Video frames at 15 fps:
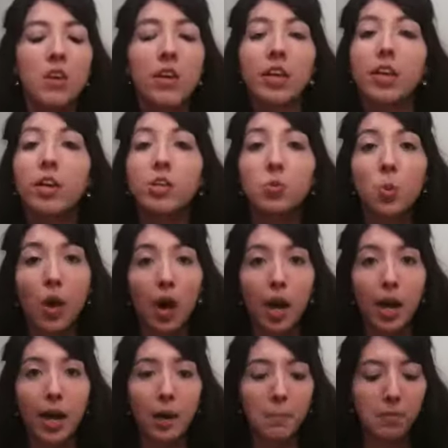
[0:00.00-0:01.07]
here's where
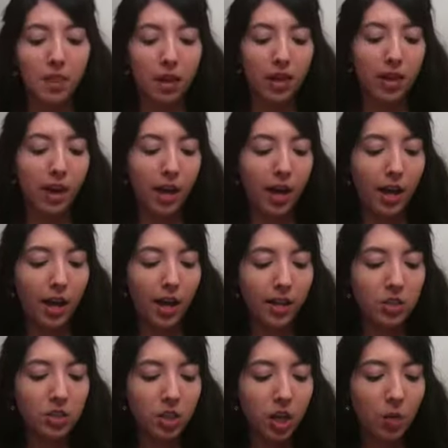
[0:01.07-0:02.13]
I apply it. I like
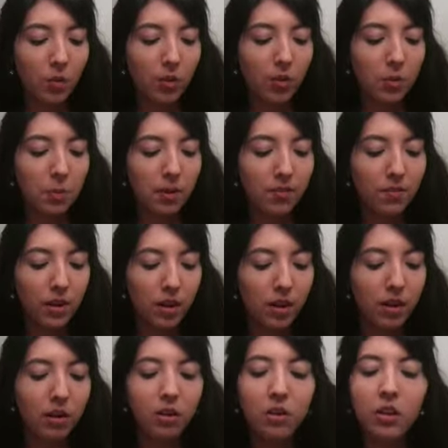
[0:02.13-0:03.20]
to go in with my
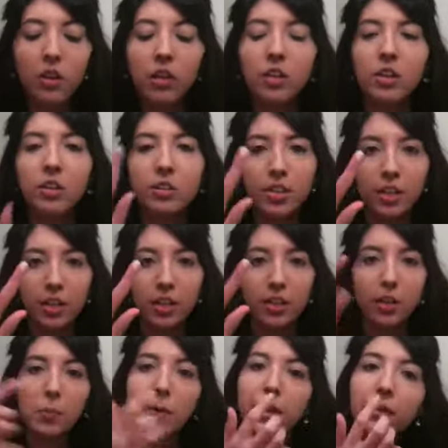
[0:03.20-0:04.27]
finger. Just get a
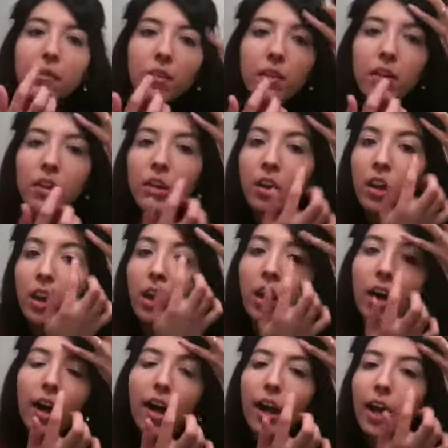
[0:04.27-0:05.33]
little bit.
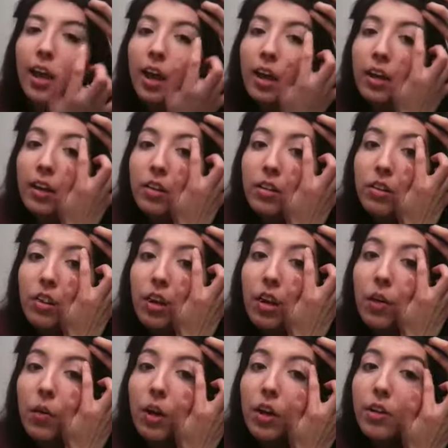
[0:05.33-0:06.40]
I like to
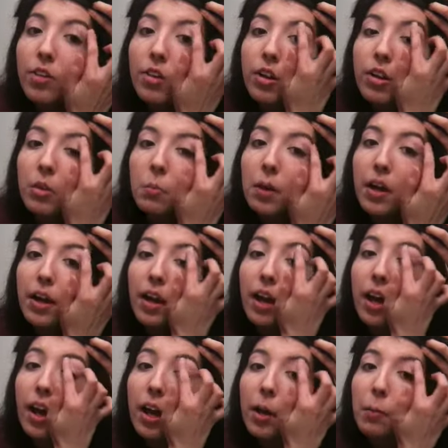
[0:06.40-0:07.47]
go underneath my
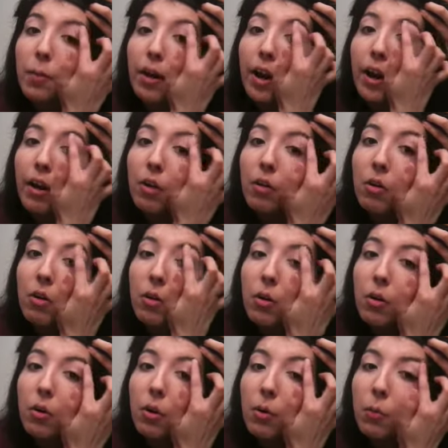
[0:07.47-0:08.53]
eyebrow.
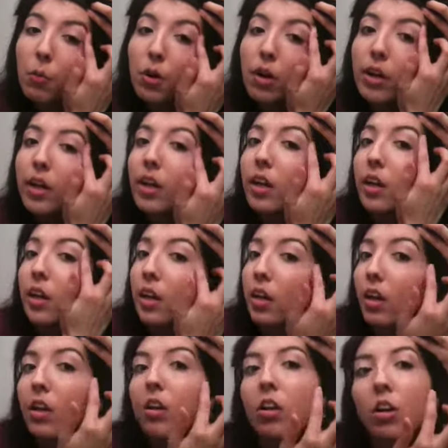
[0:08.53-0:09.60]
Work it in.
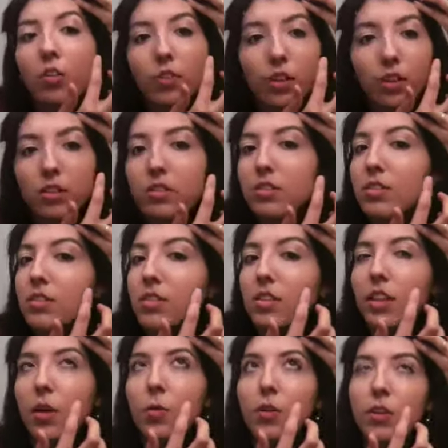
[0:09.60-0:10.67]
I don't know if you can see
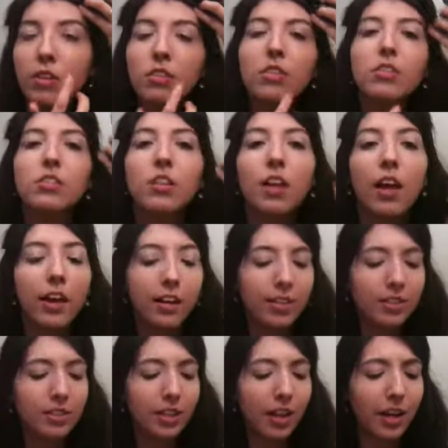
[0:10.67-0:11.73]
that with this lighting.
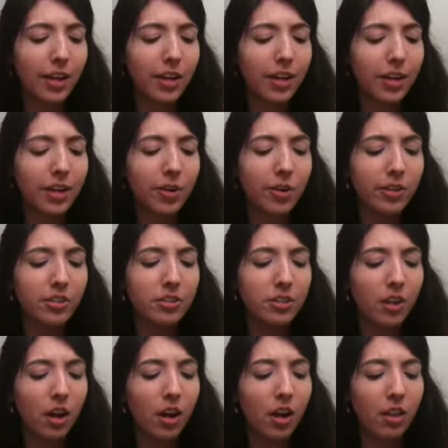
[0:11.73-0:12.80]
This lighting in here is
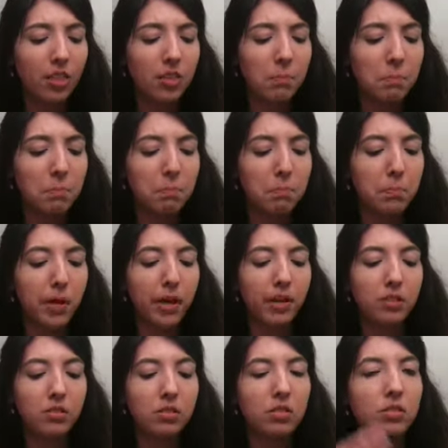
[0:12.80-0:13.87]
not the
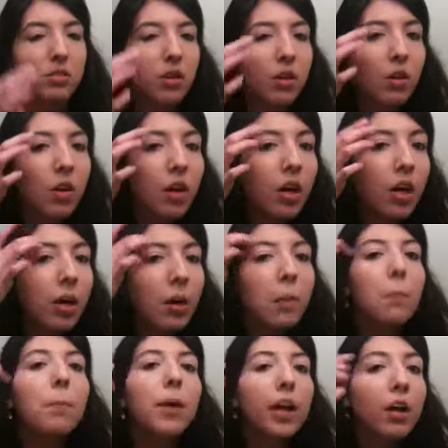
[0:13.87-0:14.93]
best. So
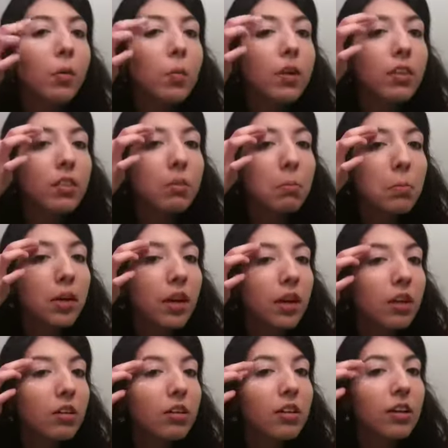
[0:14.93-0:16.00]
bear with me
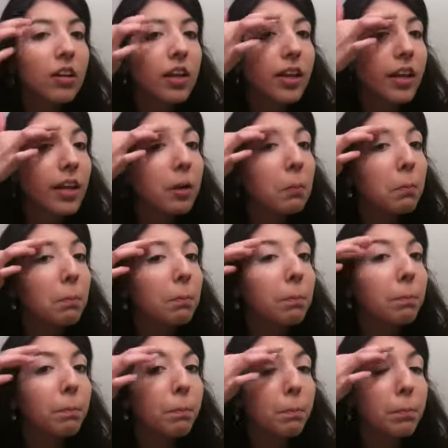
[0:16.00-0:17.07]
until I get a
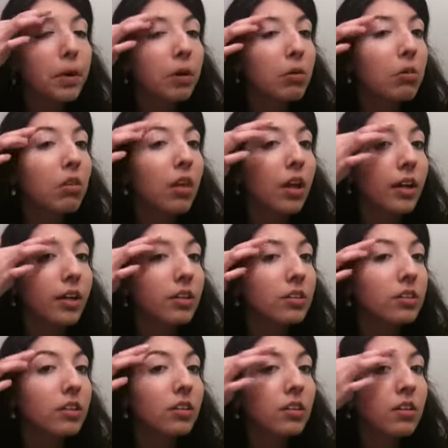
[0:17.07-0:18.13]
better
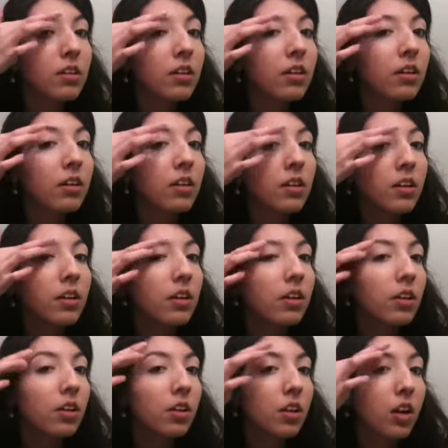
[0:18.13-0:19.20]
light.
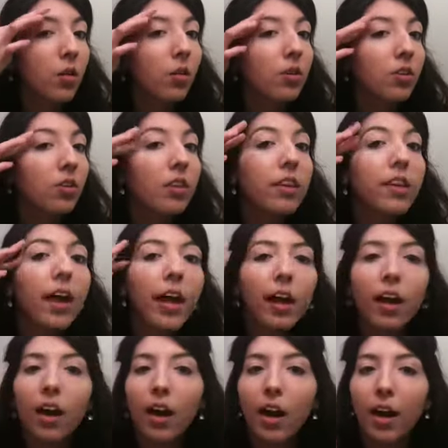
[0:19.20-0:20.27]
Go under that
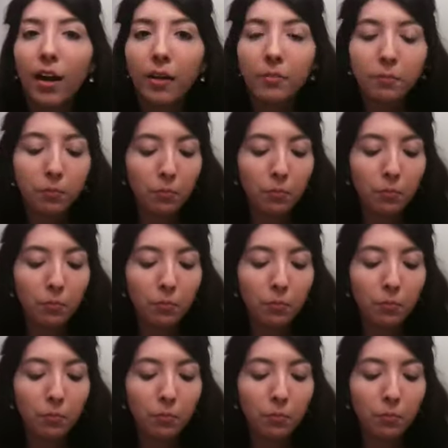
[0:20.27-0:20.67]
eye.